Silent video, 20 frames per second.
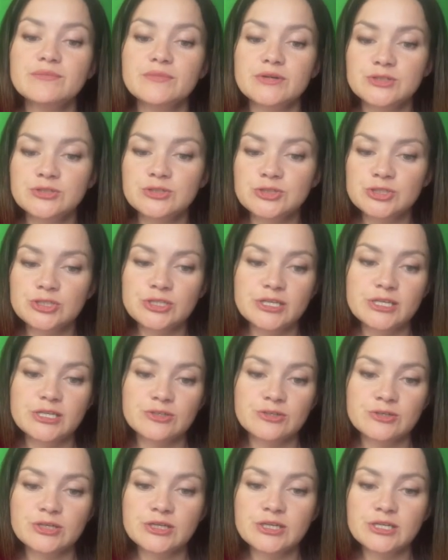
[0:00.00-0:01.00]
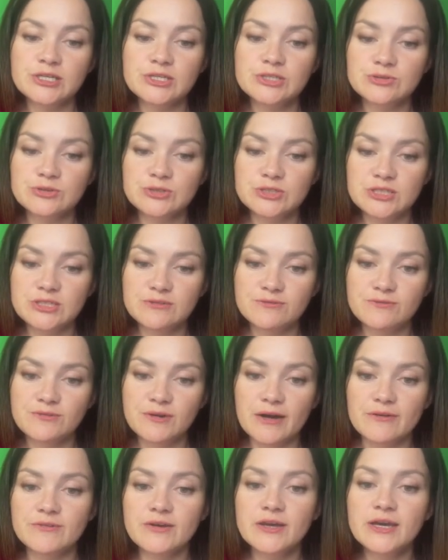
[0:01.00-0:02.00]
but you should get your king to
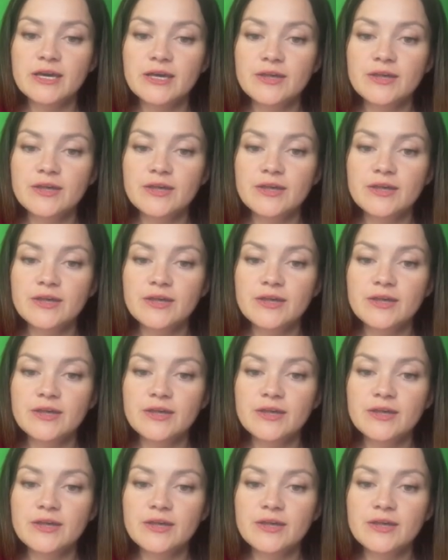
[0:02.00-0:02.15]
d5.